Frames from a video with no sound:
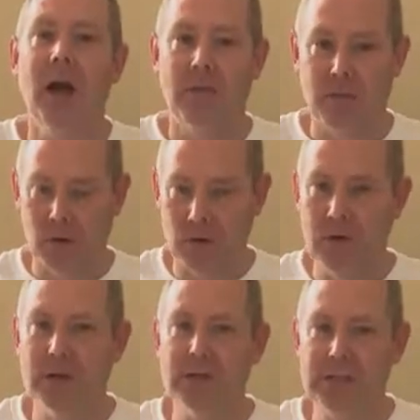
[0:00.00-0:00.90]
for a
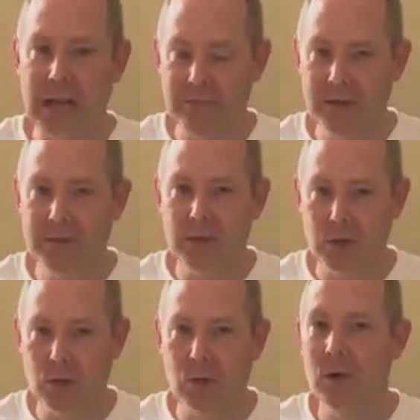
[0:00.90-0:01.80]
good
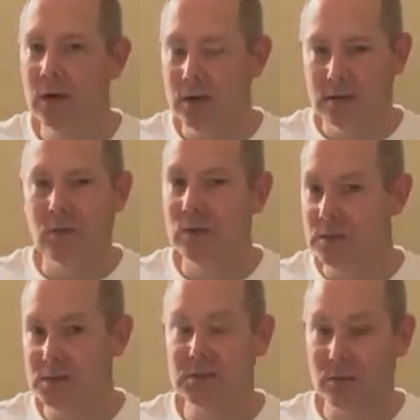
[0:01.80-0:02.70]
72
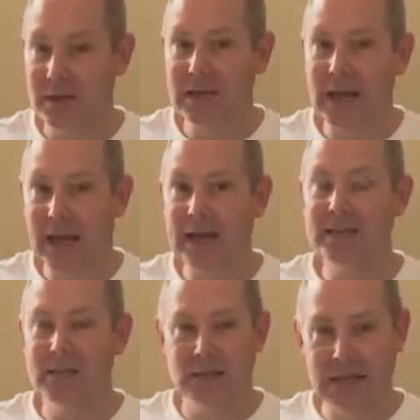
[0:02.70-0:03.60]
which is 3
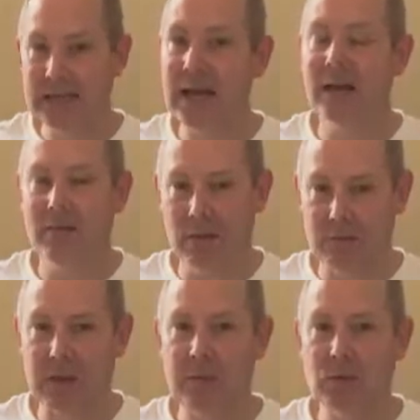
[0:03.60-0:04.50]
days, get that
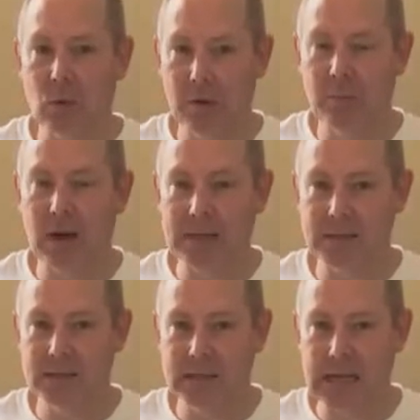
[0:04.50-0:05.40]
inflammatory
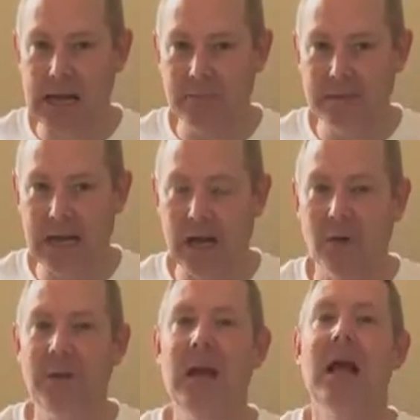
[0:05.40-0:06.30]
process to calm
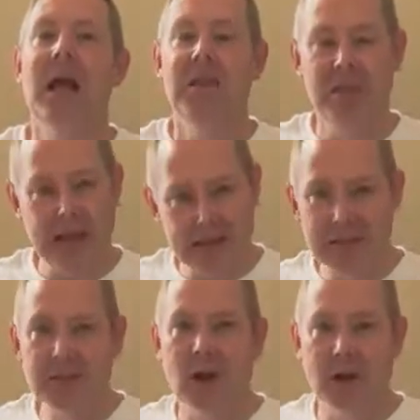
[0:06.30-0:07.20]
down, then
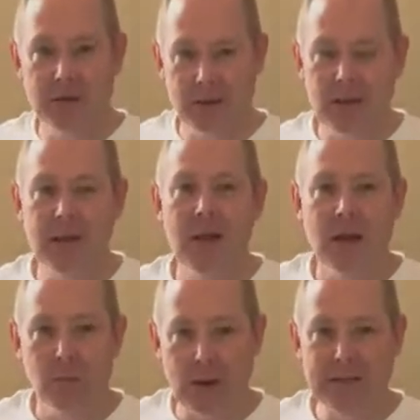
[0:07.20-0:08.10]
start the
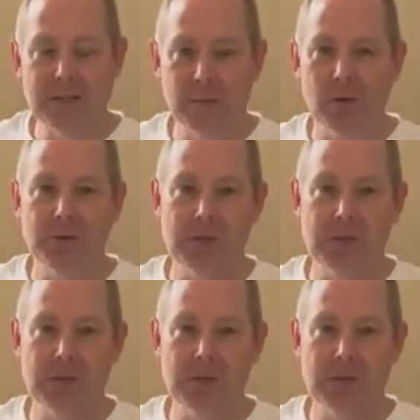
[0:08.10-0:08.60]
range of motion